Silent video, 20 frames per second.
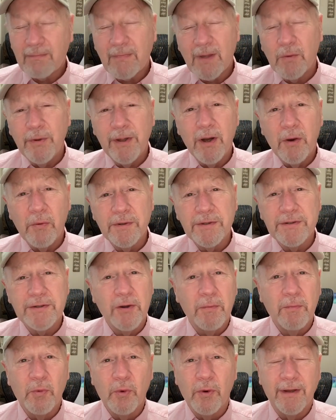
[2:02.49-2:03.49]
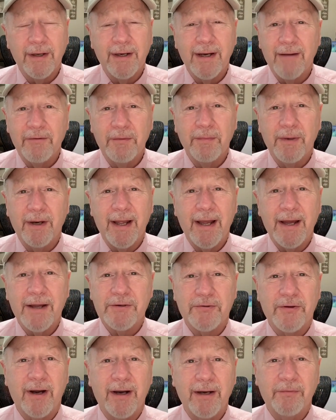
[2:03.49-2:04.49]
We always know more than everybody
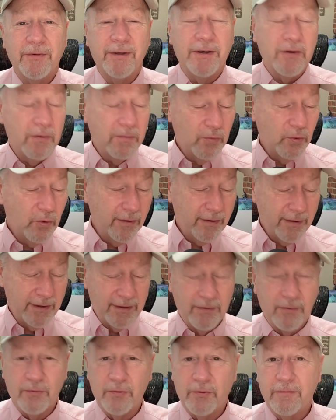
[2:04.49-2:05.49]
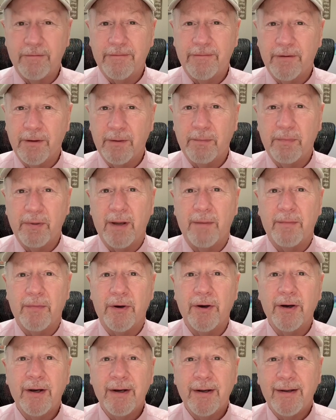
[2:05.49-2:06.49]
else, right? We know more than the roofer, the
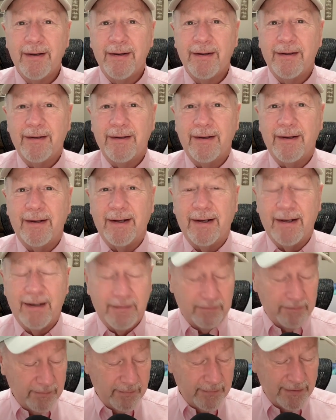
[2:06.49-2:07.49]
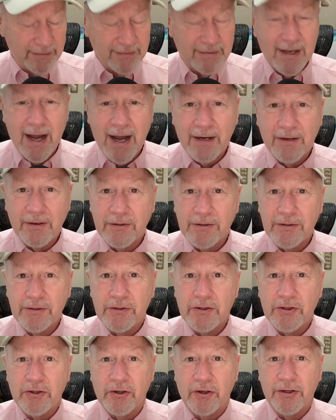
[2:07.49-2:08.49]
plumber, the doctors, the
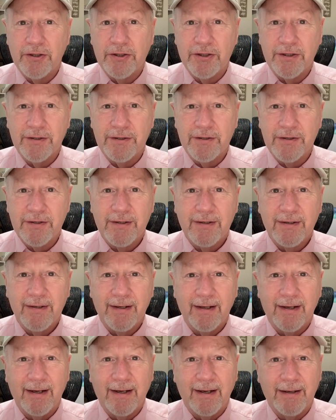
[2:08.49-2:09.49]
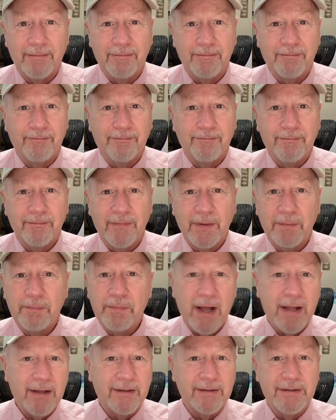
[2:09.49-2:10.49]
surgeons, the
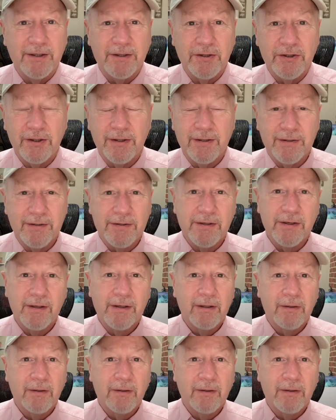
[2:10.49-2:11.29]
politicians.